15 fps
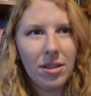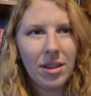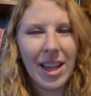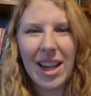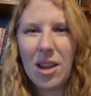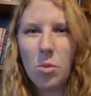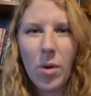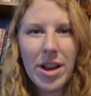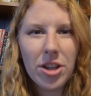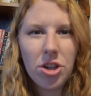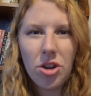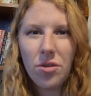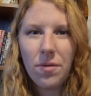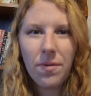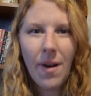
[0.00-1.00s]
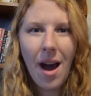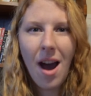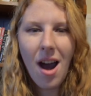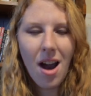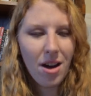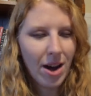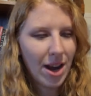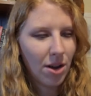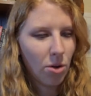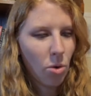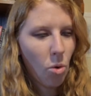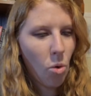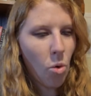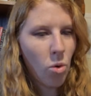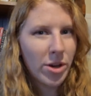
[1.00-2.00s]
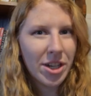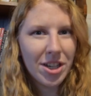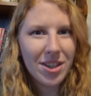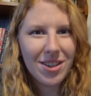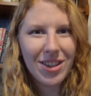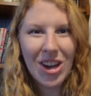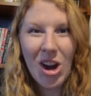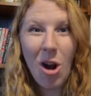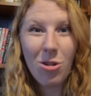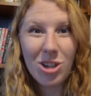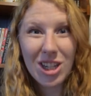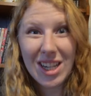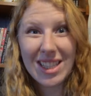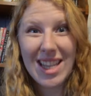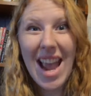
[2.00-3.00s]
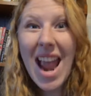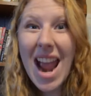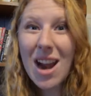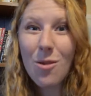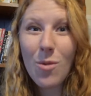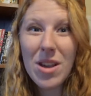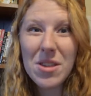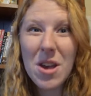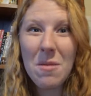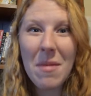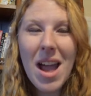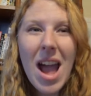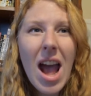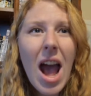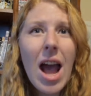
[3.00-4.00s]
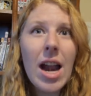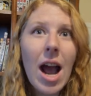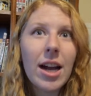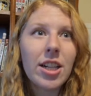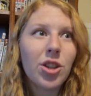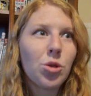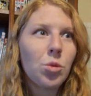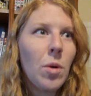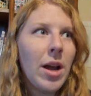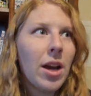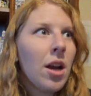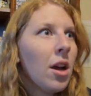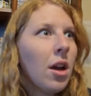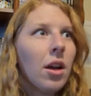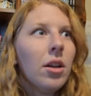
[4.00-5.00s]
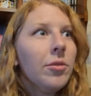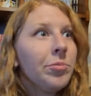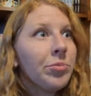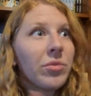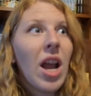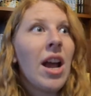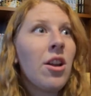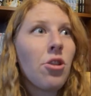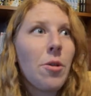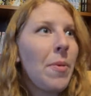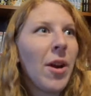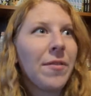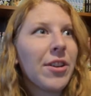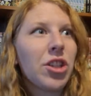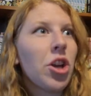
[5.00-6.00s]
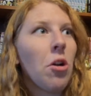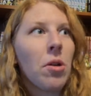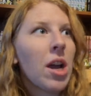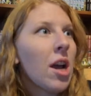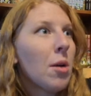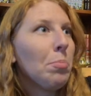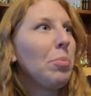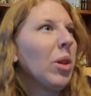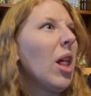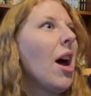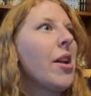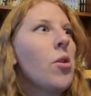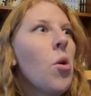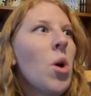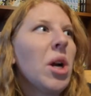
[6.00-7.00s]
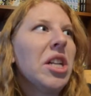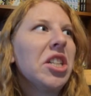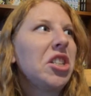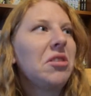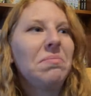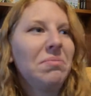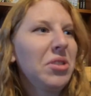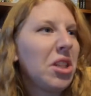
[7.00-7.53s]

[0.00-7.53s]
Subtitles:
like he went too far and, you know, took his hand with him, and I just went, I know the perfect joke, blood orange.